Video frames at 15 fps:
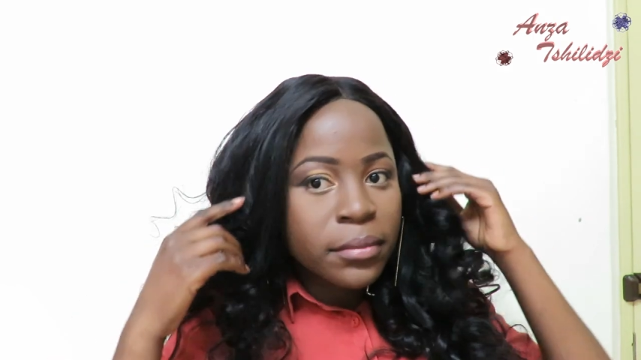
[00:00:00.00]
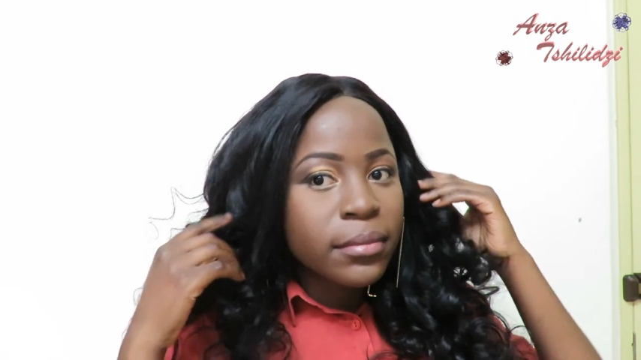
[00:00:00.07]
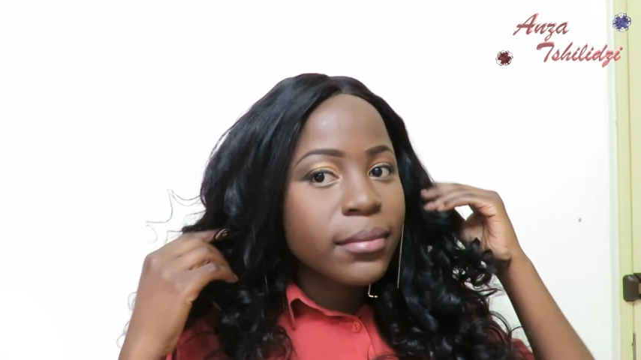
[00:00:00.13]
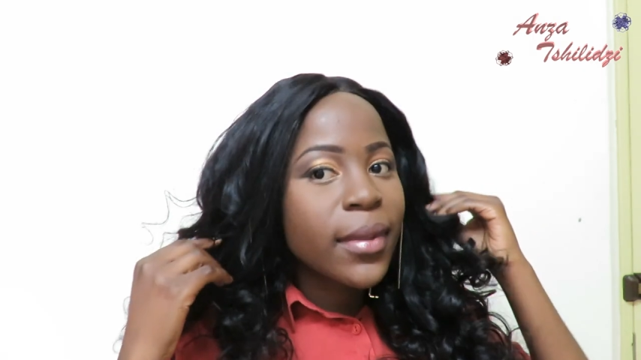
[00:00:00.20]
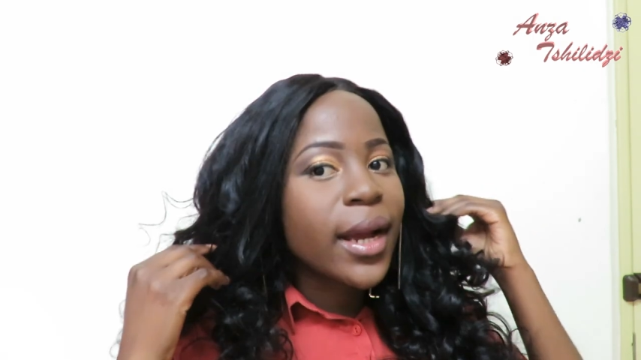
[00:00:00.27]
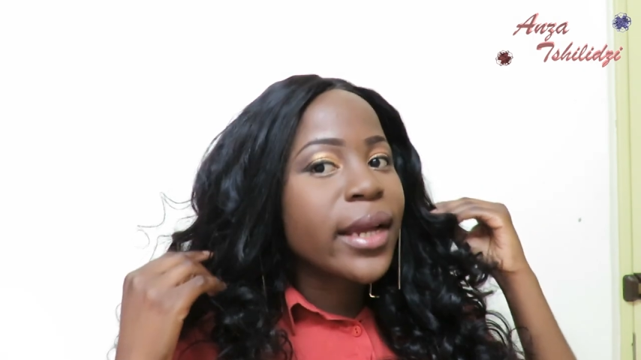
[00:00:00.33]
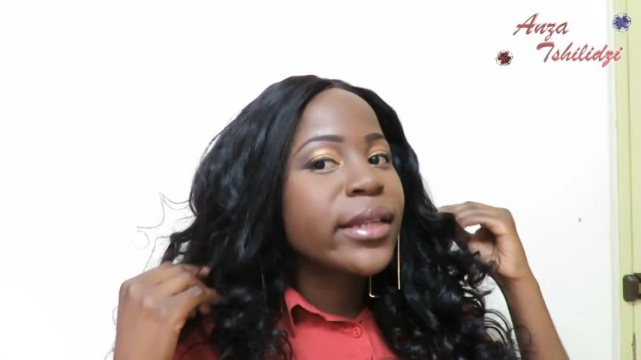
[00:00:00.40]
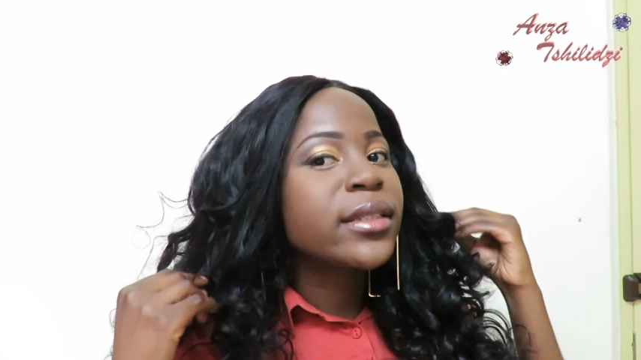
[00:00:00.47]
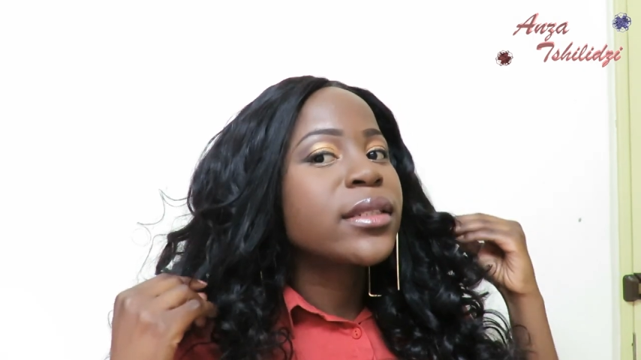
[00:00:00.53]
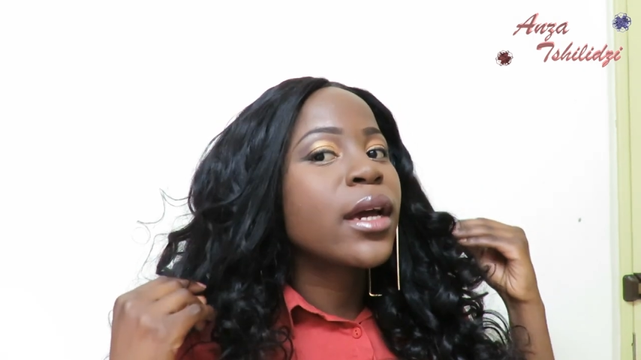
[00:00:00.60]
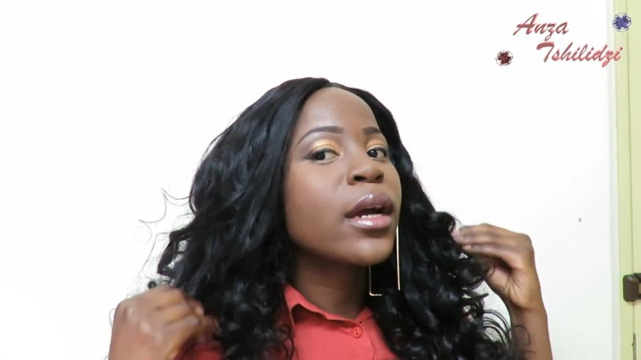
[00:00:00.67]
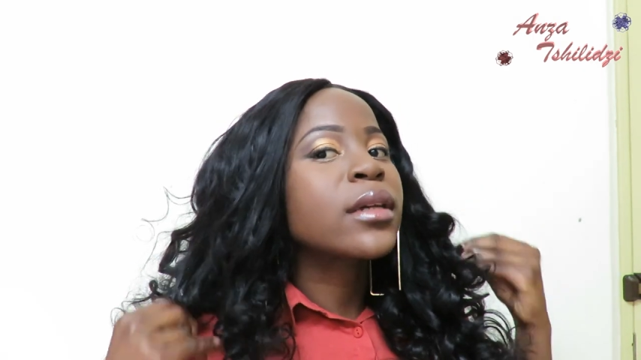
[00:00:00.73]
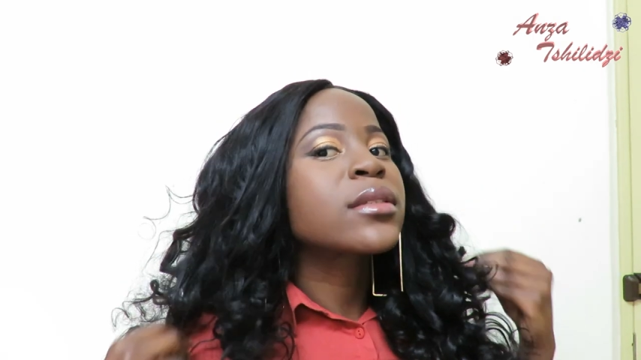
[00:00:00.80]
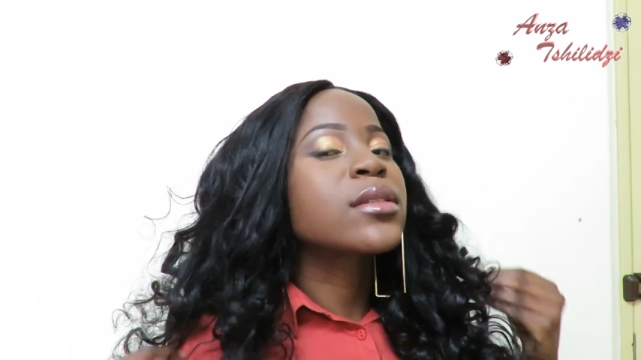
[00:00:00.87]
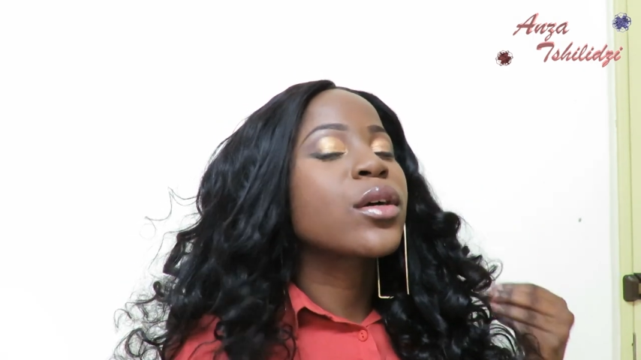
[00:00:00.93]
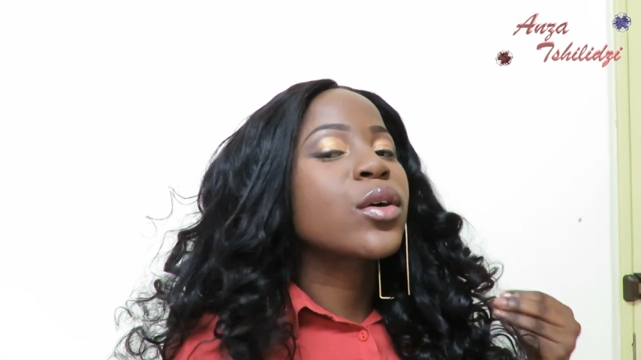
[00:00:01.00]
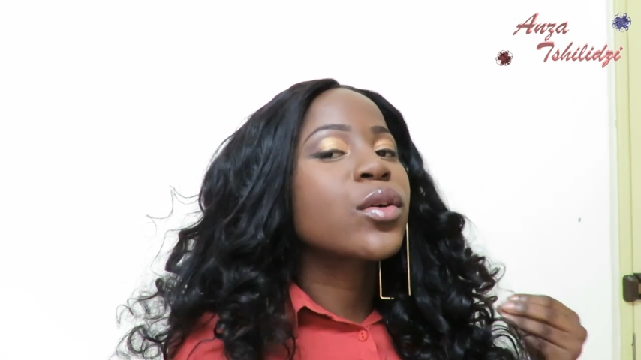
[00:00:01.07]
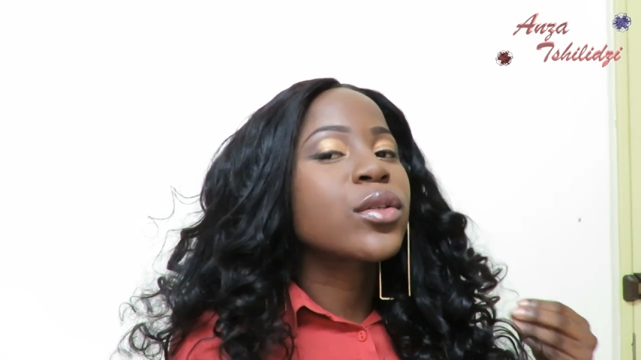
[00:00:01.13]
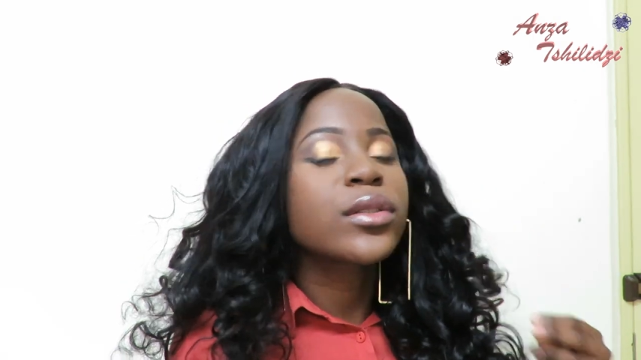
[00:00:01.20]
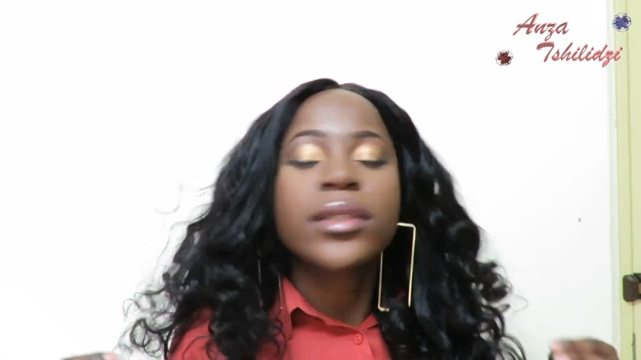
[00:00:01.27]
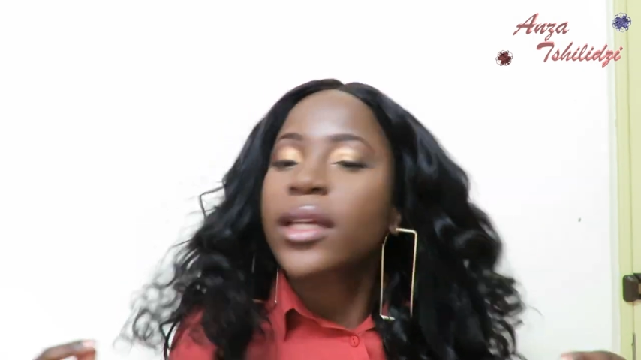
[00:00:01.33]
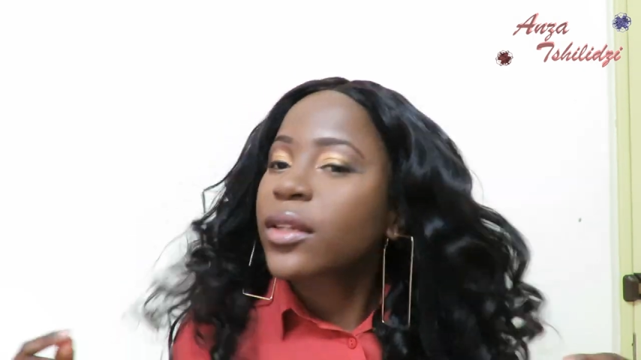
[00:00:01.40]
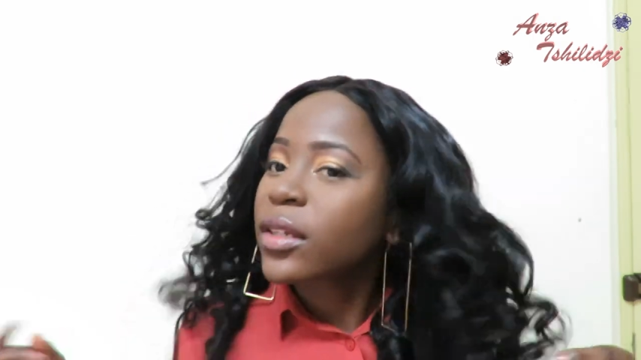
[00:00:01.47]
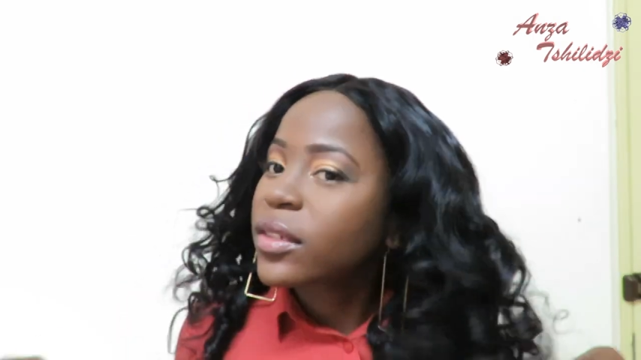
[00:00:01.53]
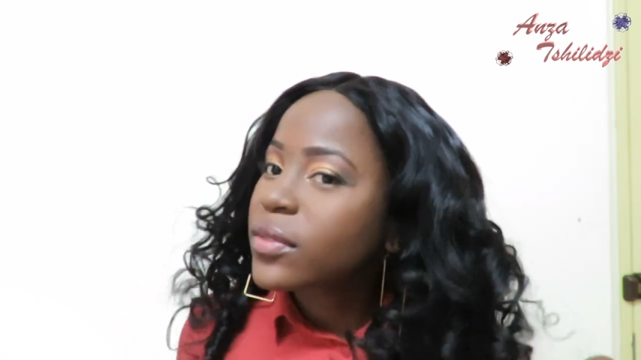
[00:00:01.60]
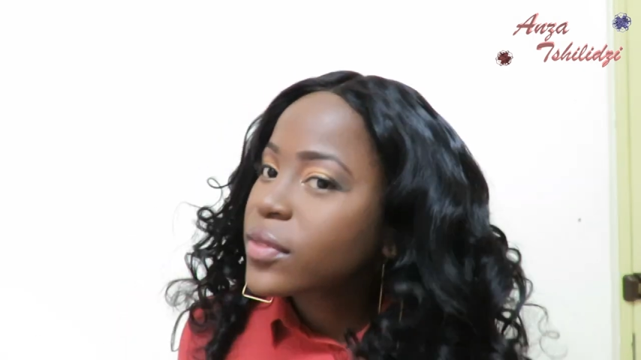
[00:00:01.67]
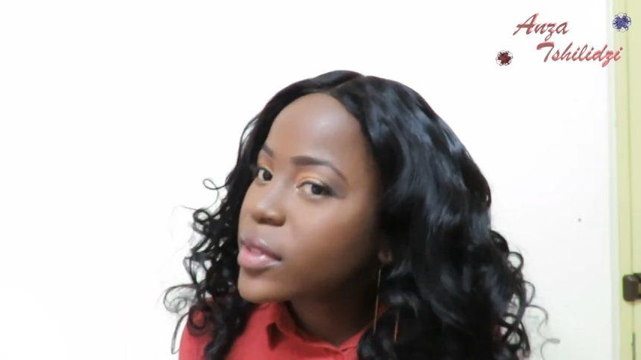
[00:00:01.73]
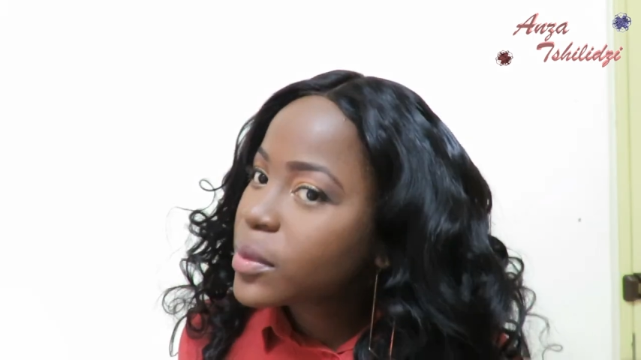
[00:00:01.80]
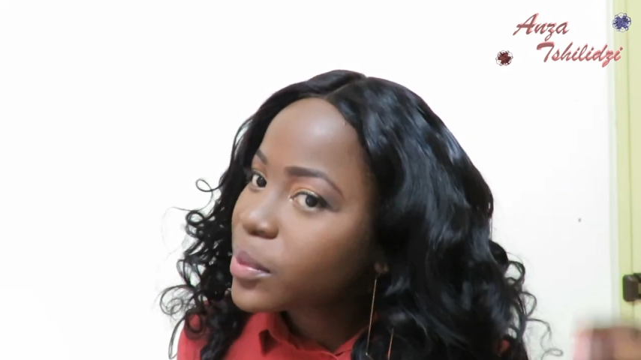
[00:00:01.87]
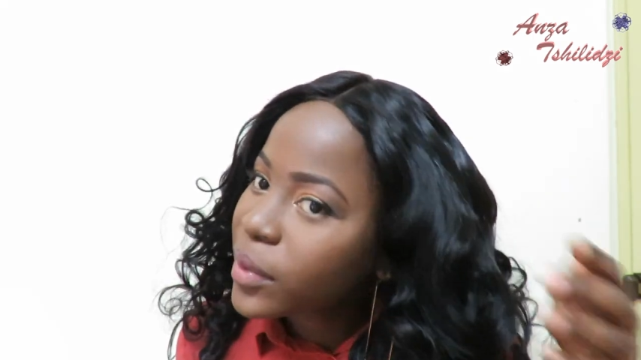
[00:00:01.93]
My dark circles are not
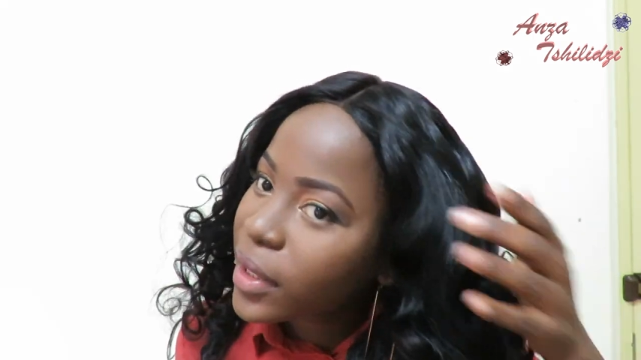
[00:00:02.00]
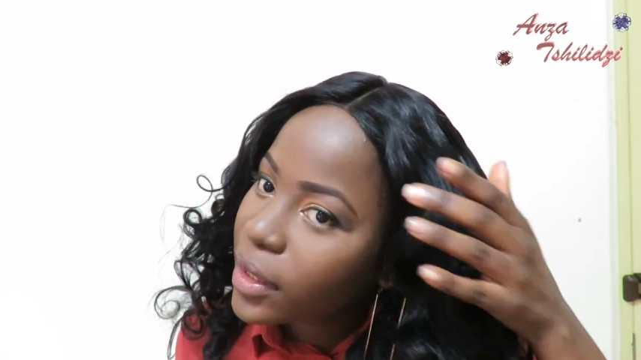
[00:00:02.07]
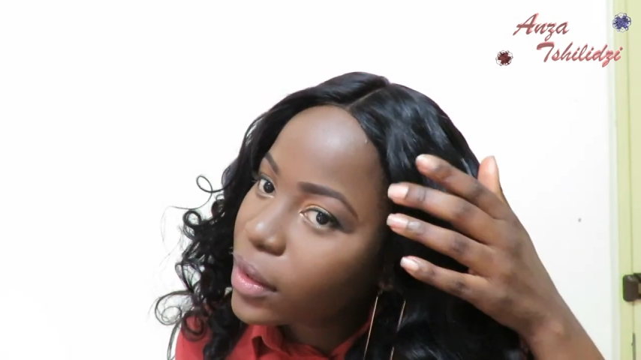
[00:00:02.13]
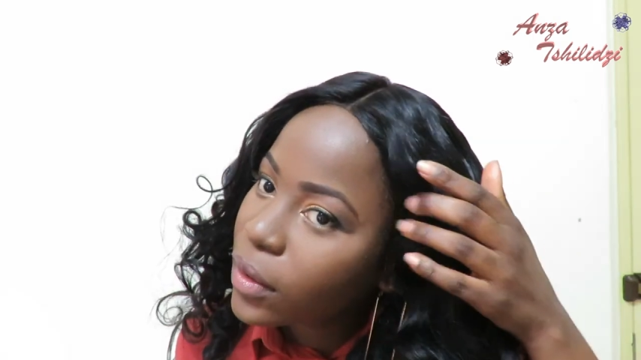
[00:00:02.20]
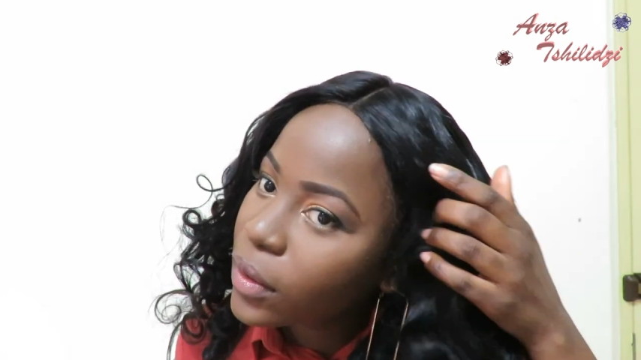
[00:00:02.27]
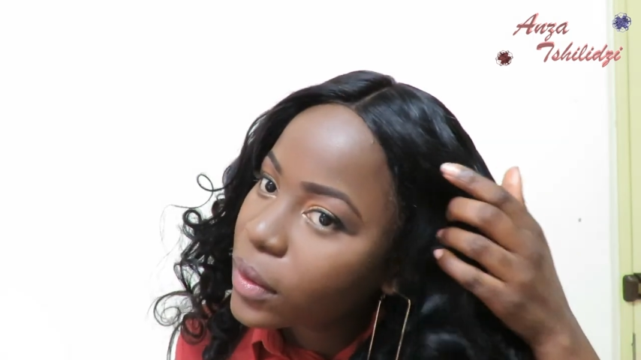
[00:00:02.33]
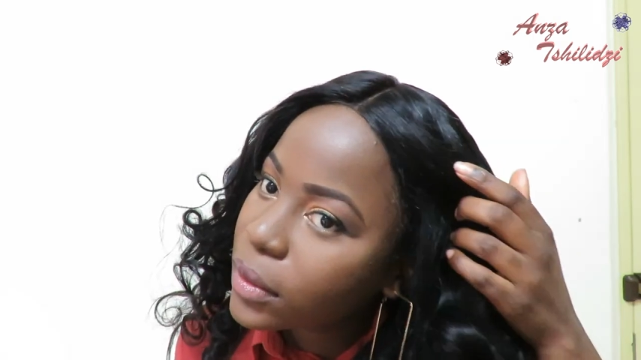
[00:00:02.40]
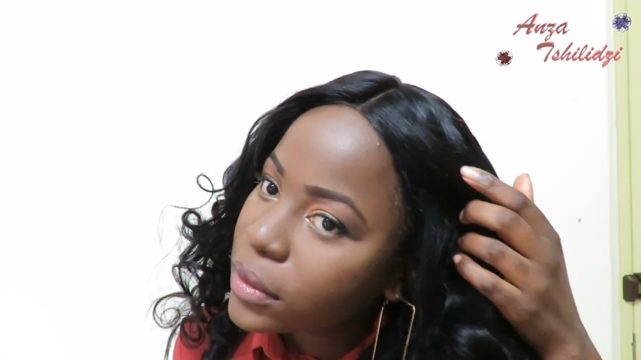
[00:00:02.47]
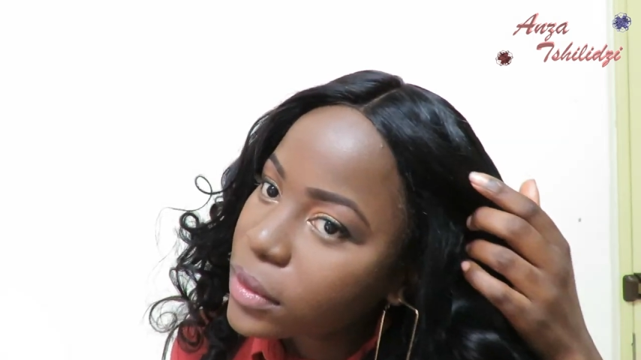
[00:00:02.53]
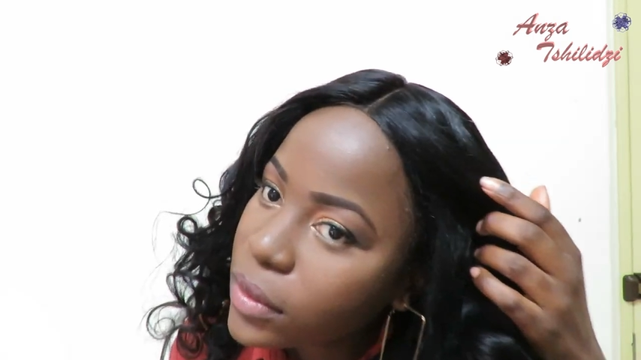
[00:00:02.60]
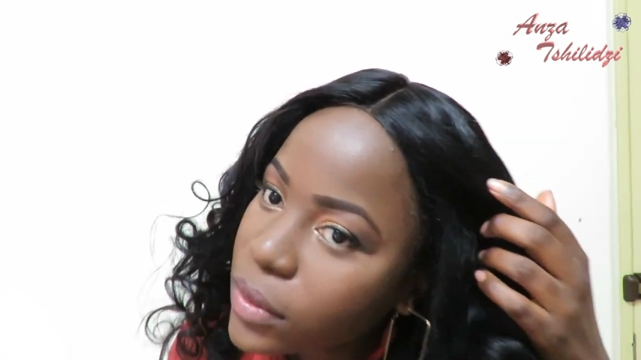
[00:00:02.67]
visible at all